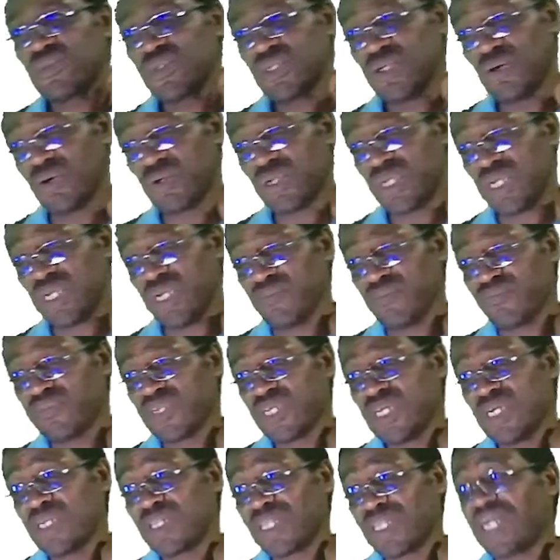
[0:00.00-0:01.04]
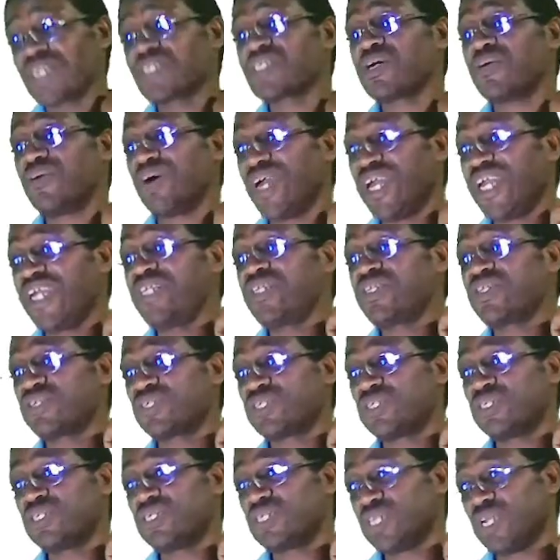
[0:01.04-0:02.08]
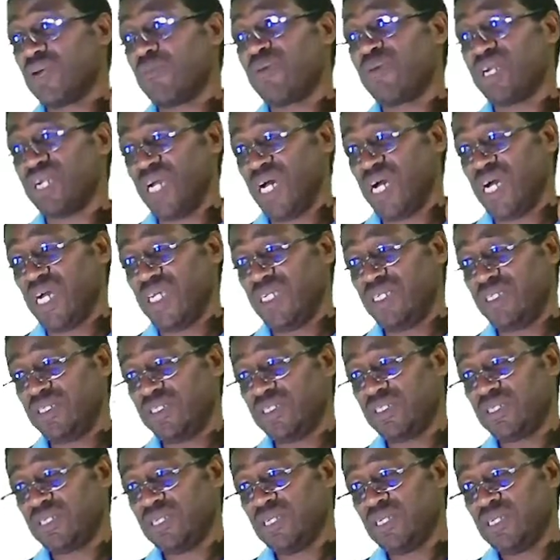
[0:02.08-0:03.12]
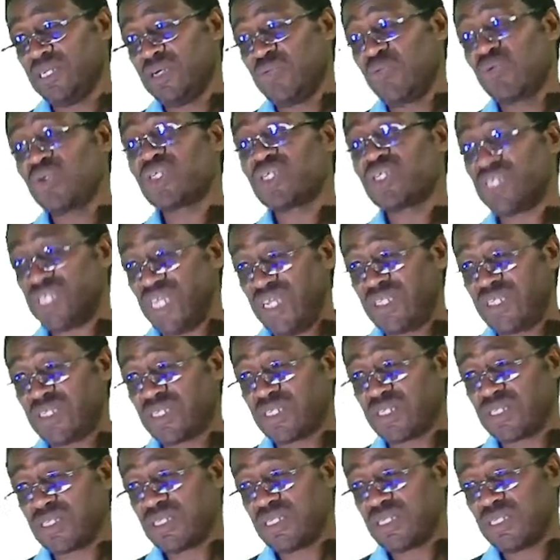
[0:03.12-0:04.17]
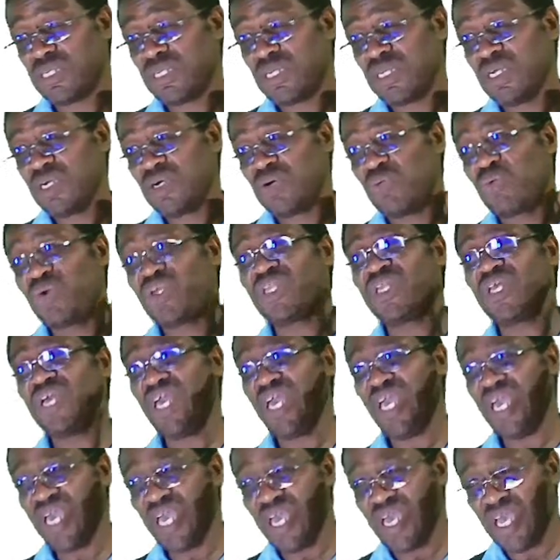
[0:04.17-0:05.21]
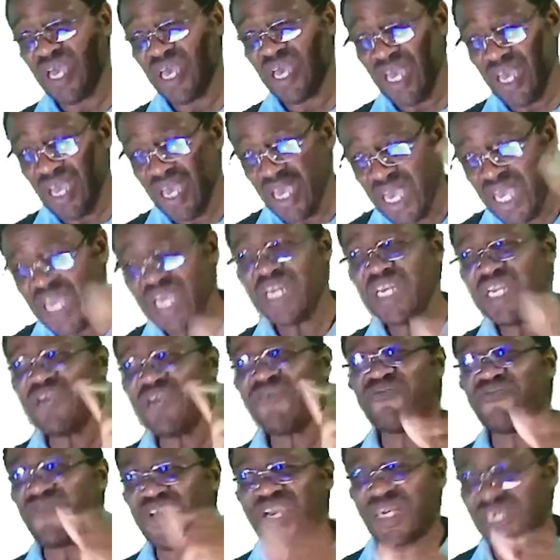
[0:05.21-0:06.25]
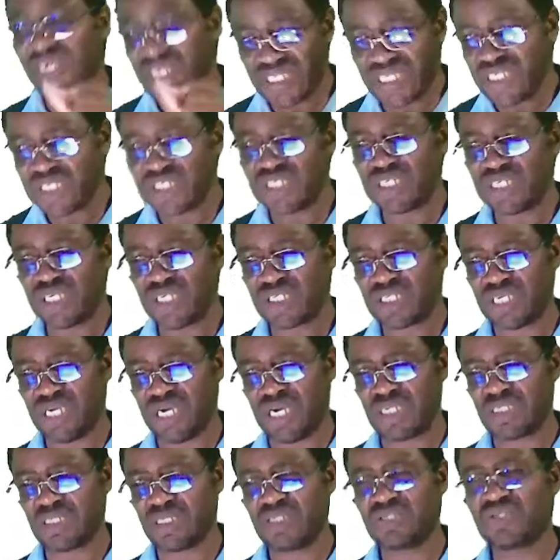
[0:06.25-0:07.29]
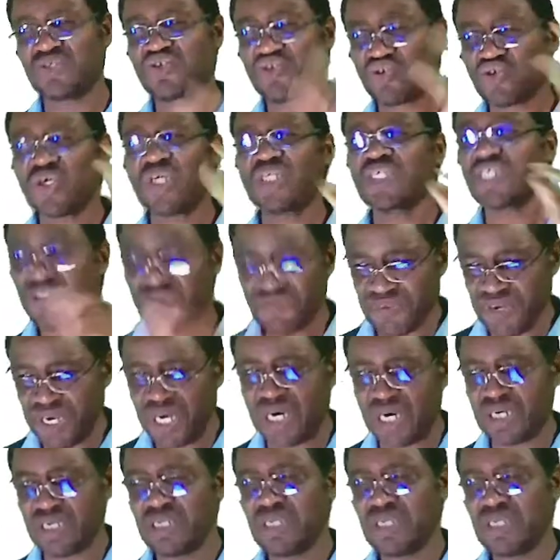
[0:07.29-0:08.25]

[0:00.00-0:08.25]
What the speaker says: Okay, that's our entry number 9, which says with any fictitious assets, transfer